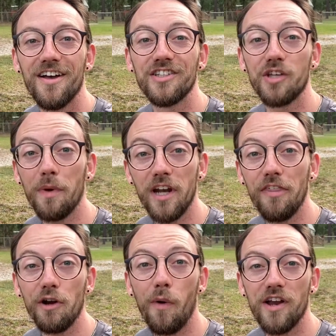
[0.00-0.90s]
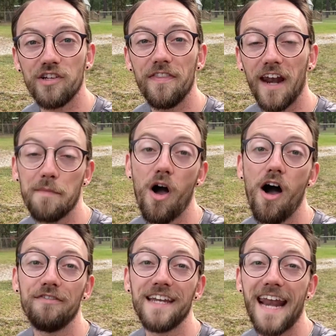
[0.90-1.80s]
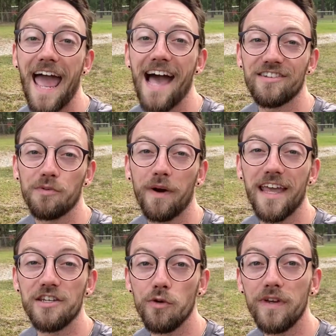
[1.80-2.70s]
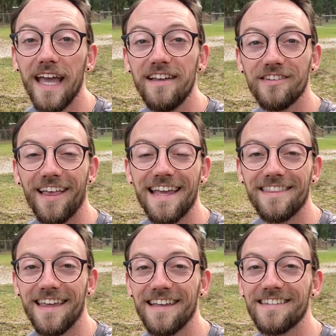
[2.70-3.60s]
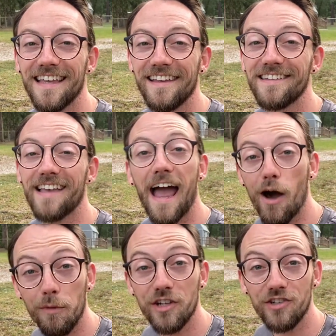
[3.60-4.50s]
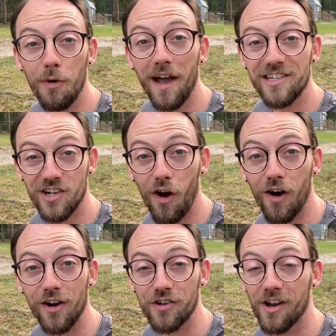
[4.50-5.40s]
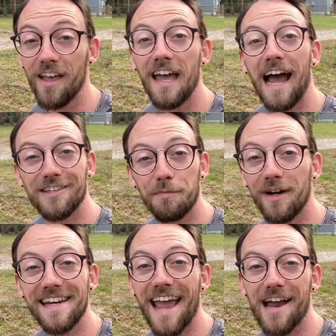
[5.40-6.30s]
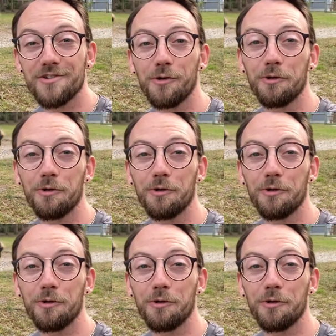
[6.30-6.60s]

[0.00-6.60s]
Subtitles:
So another question that I'm often asked when I do gigs like this is, how much do I charge? That's a pretty natural